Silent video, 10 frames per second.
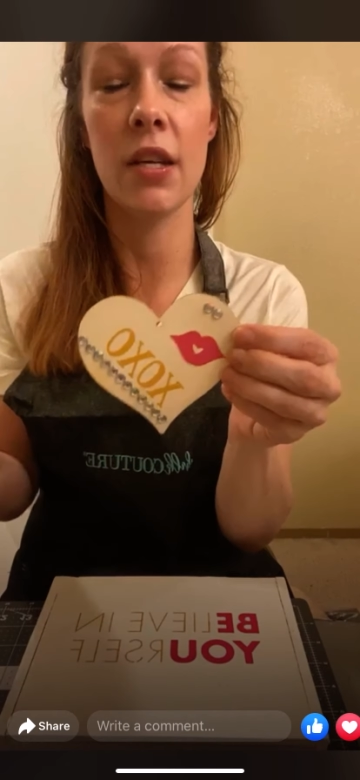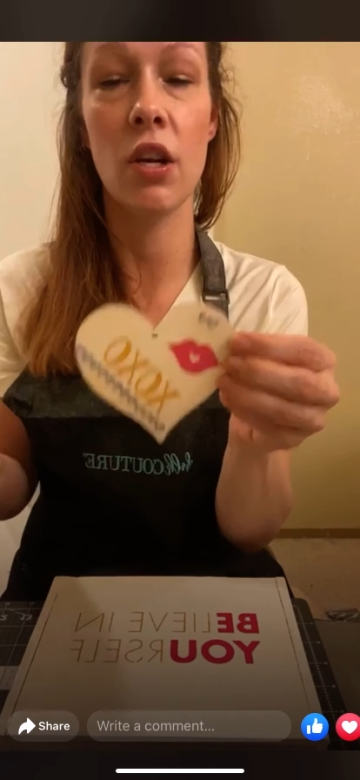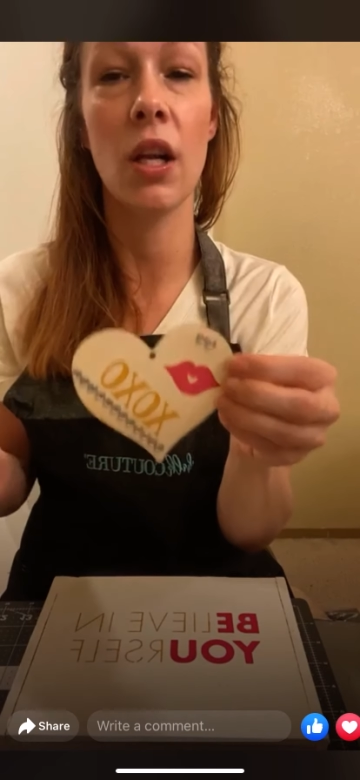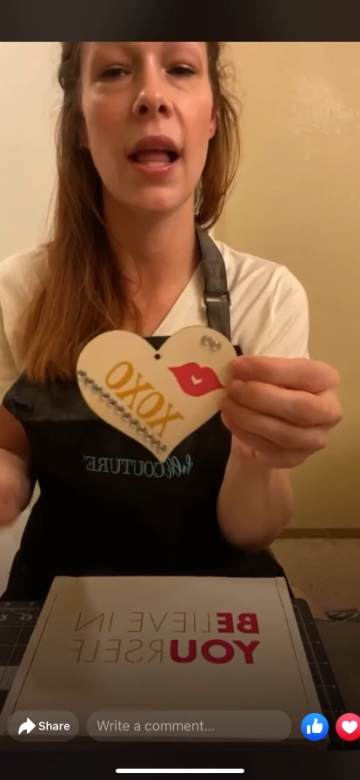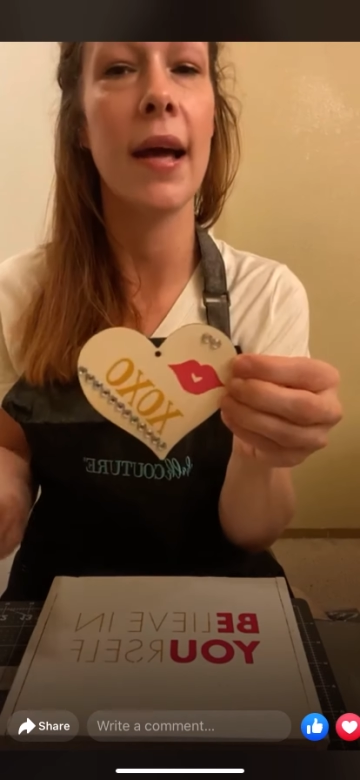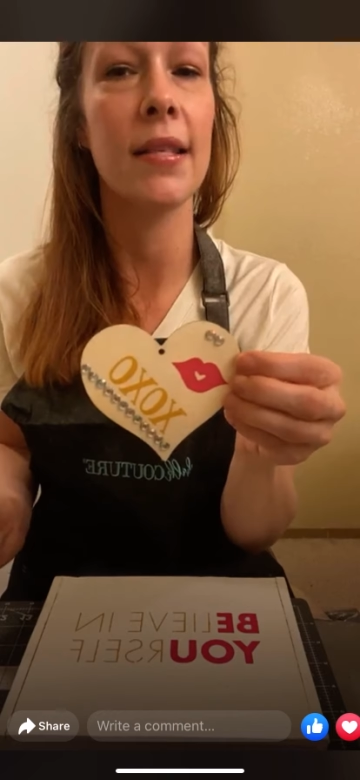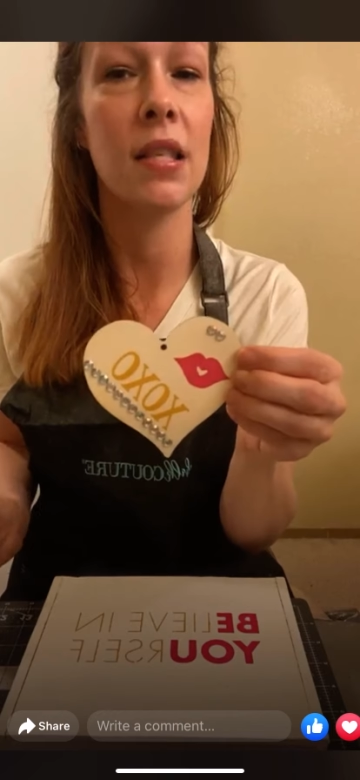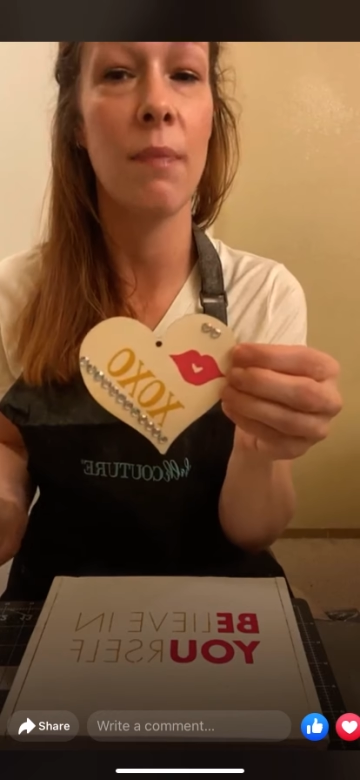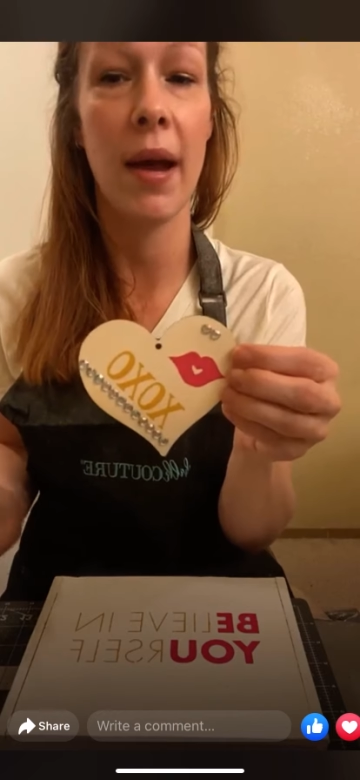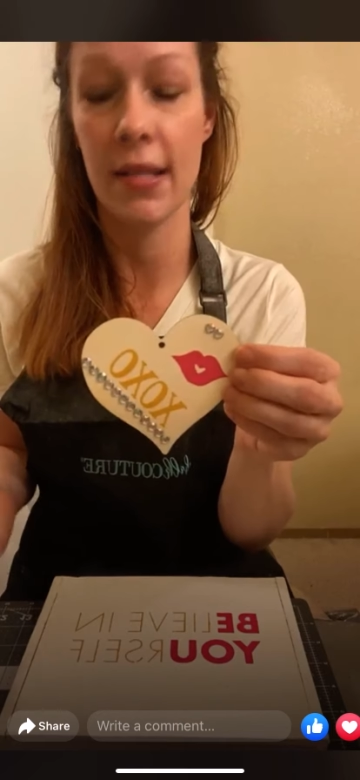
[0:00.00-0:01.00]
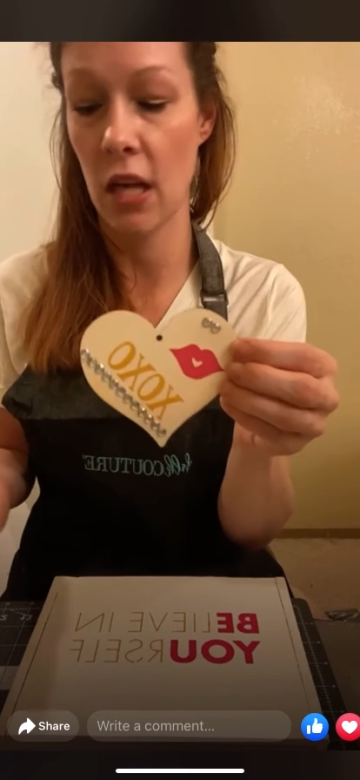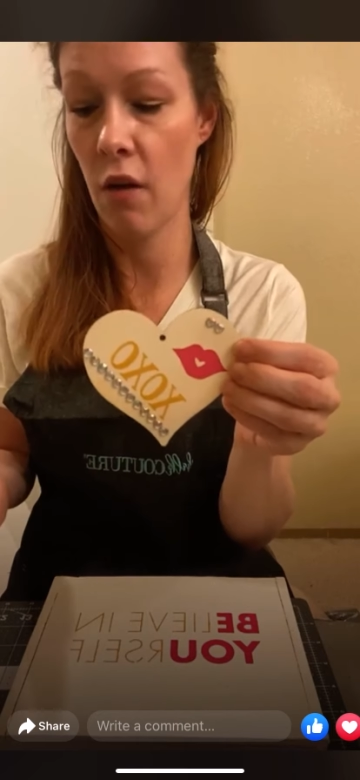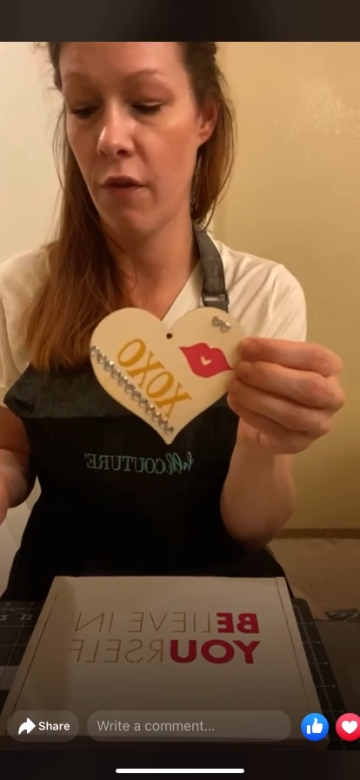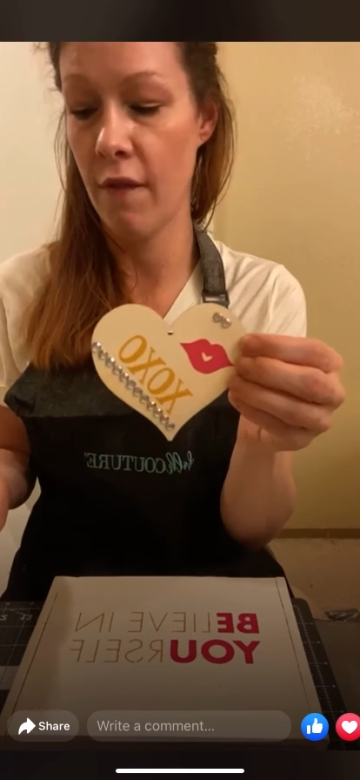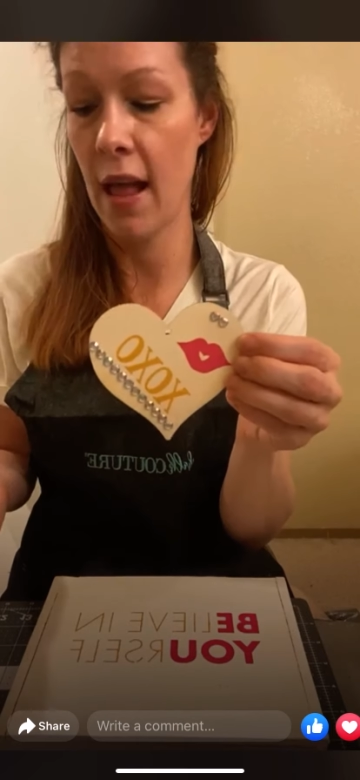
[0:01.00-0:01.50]
class to pass out
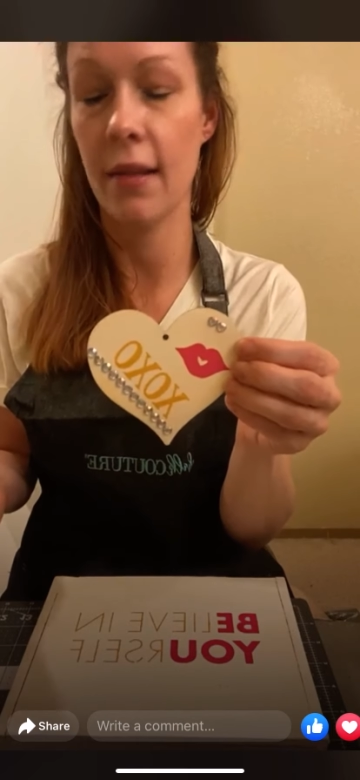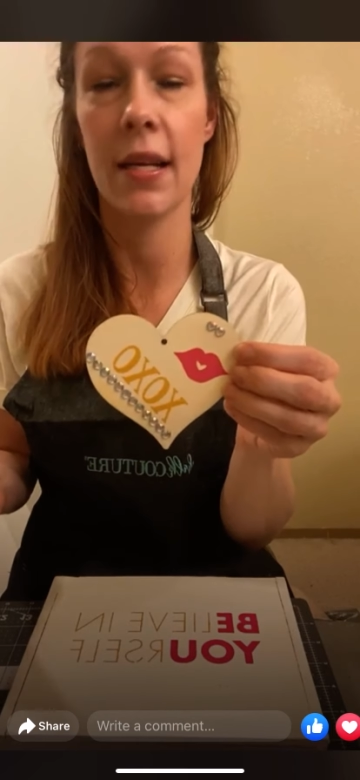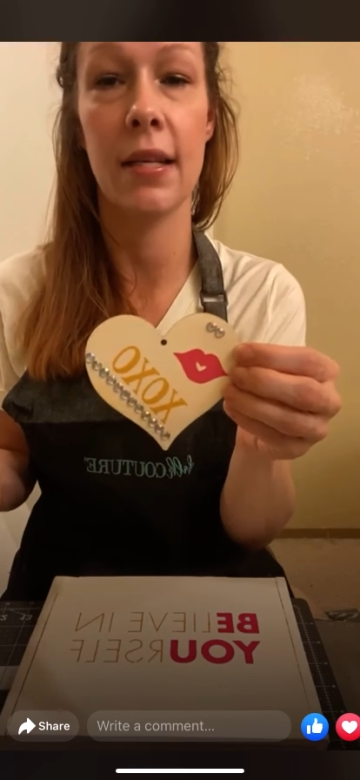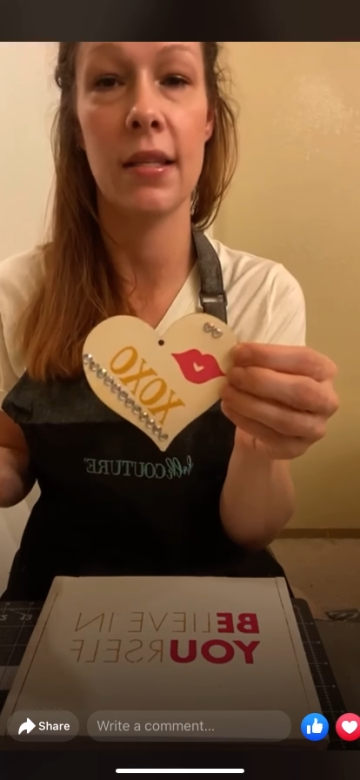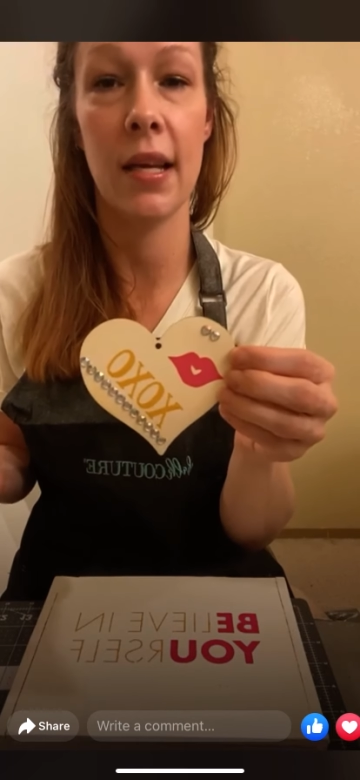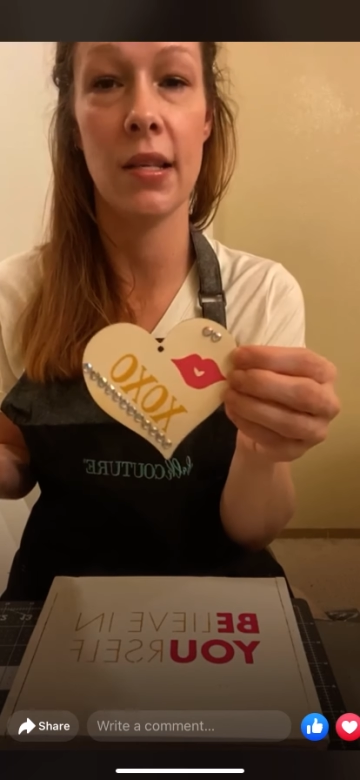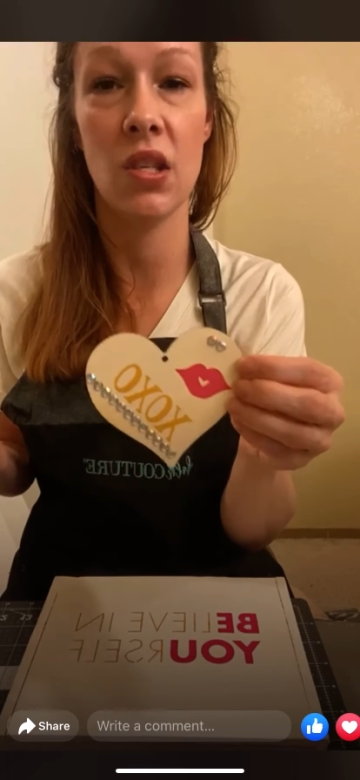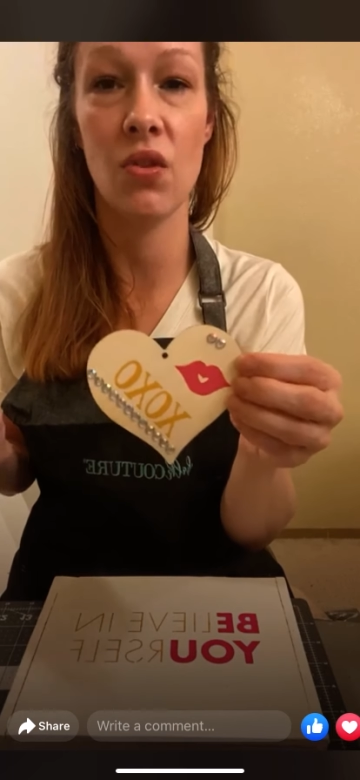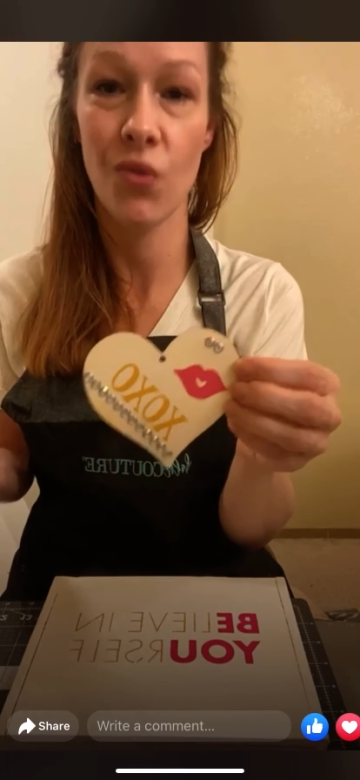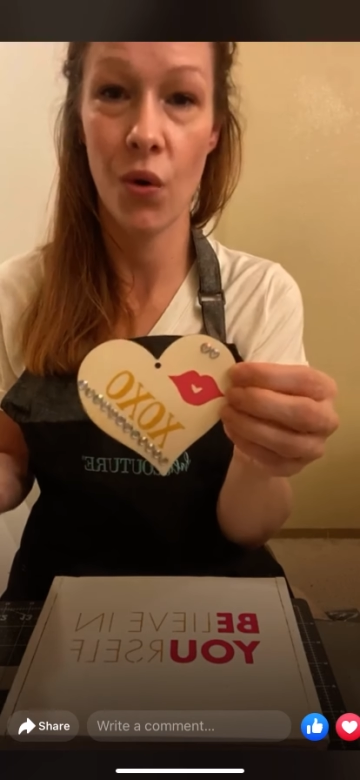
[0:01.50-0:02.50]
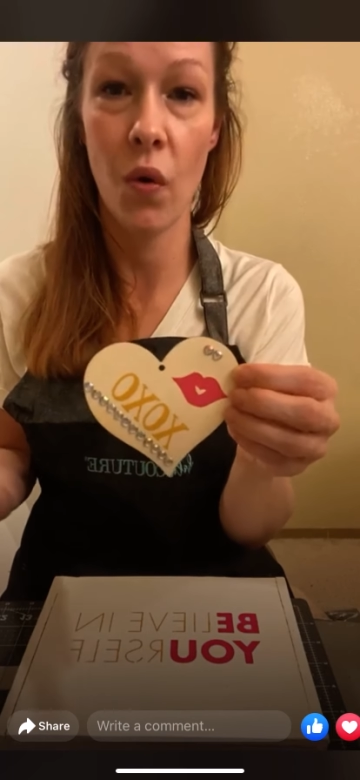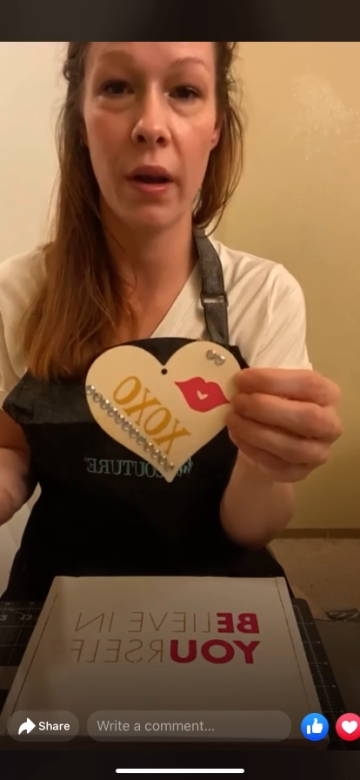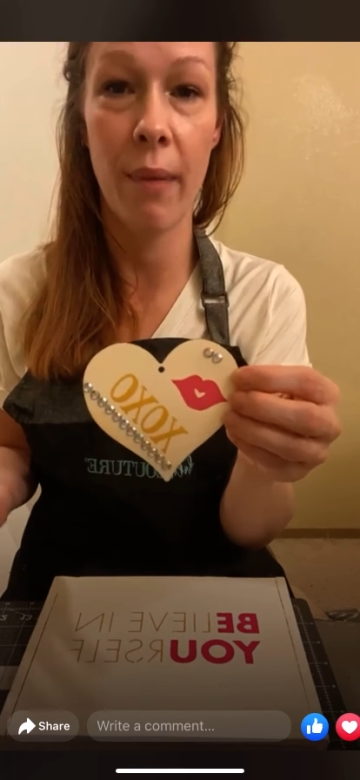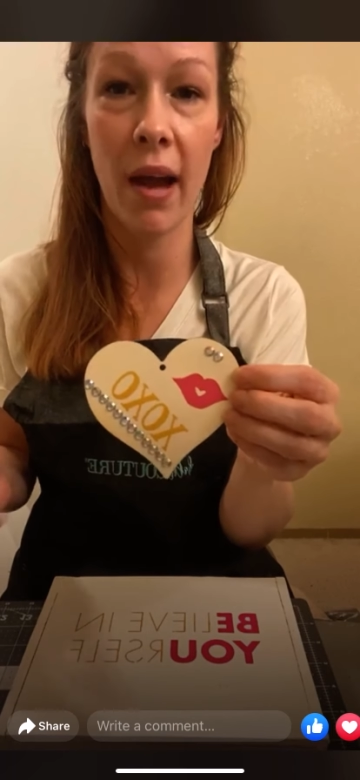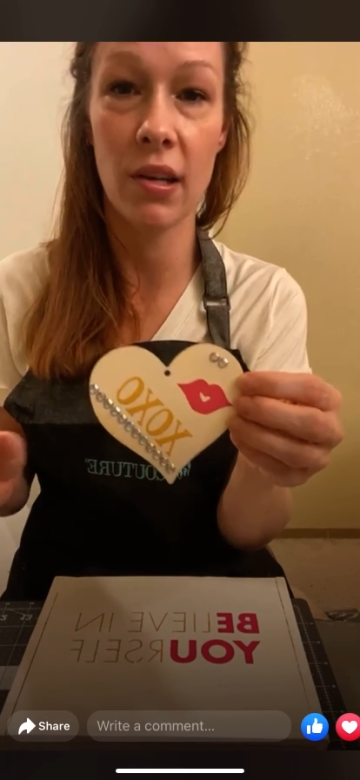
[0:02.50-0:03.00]
for Valentine's Day, since they're going
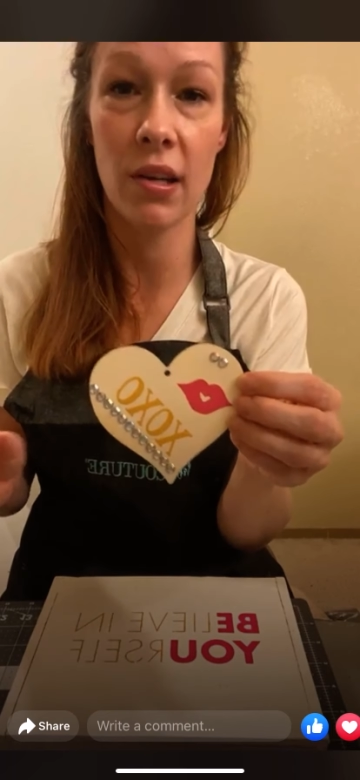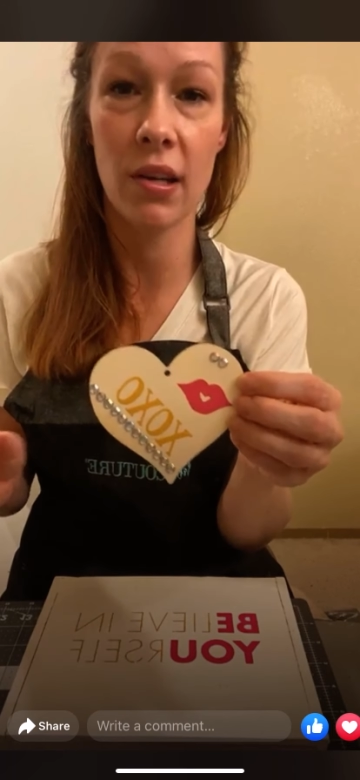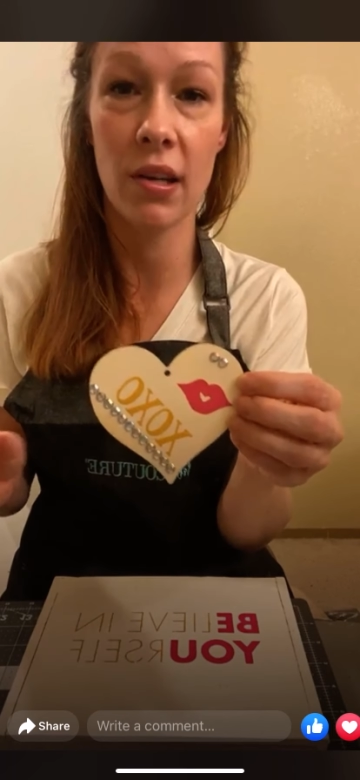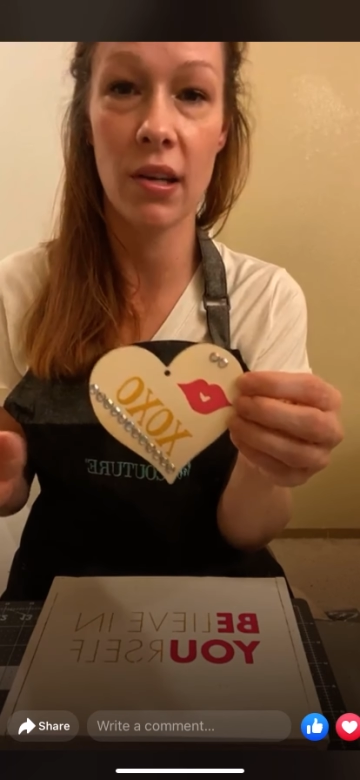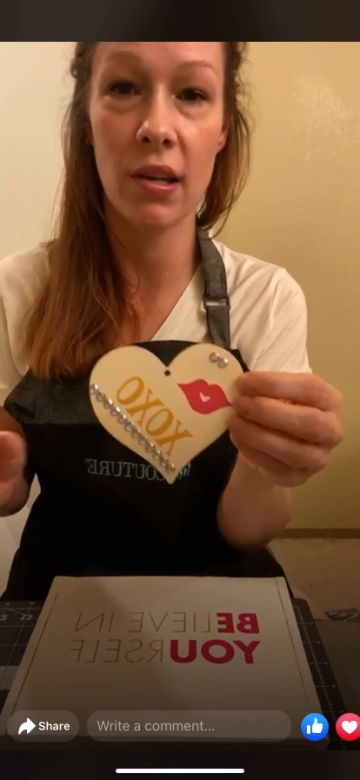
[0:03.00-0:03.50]
back to school.